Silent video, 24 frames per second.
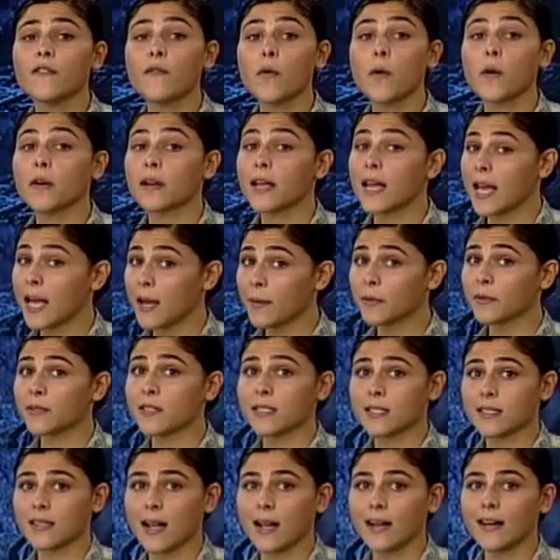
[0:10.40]
Fort Campbell
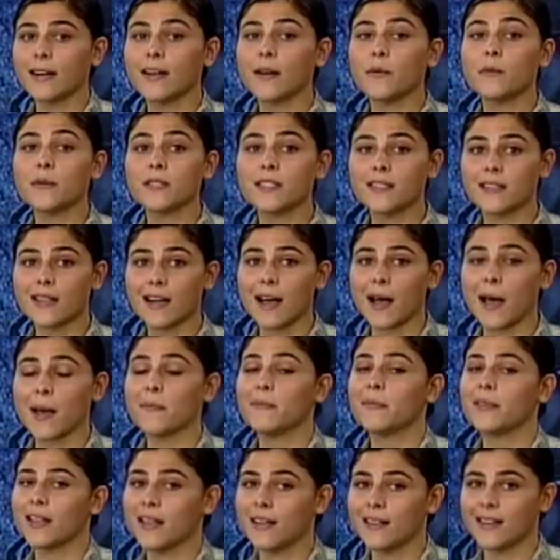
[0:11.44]
decided it was
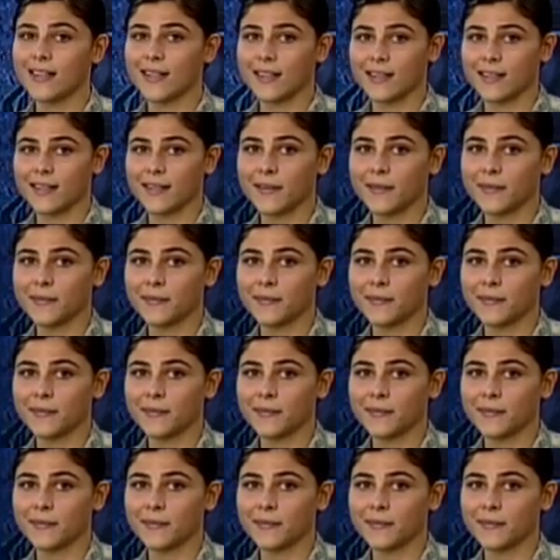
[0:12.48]
time they did.